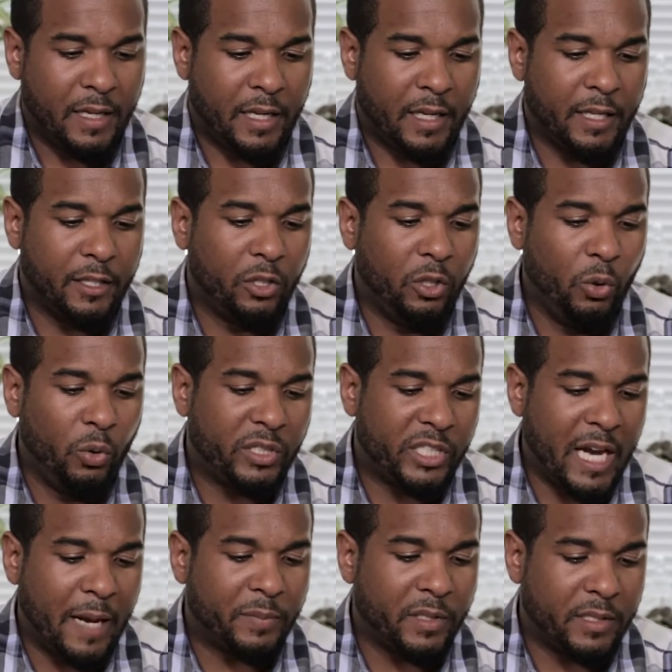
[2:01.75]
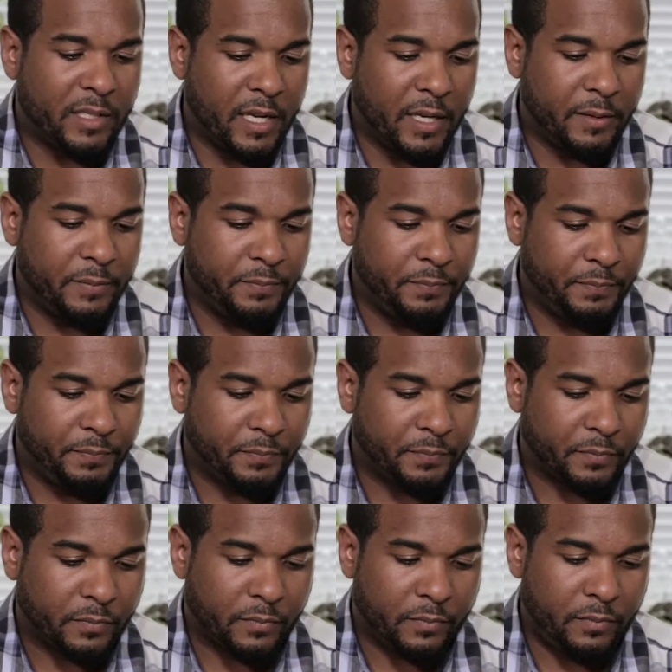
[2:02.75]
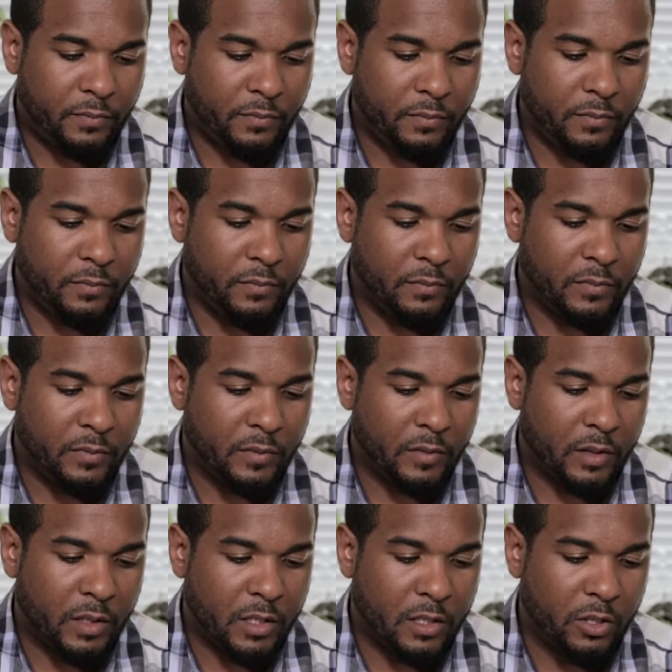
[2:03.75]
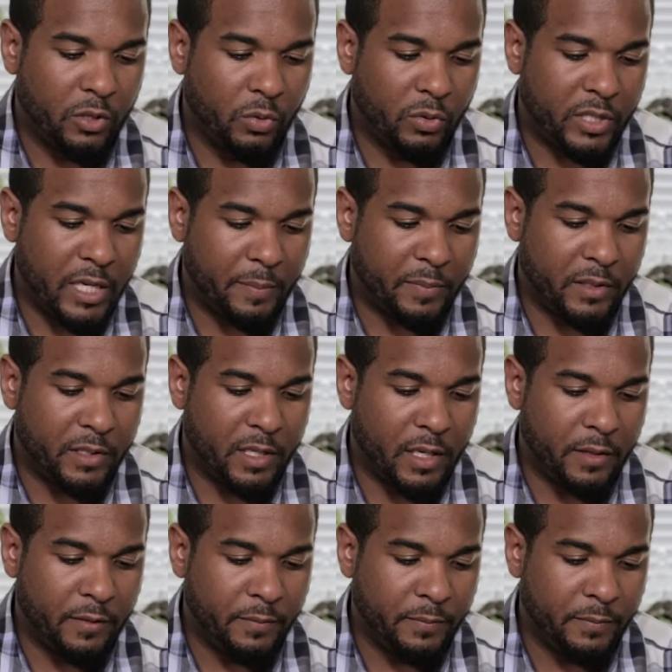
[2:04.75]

In Luke chapter 10, this is Luke chapter 10,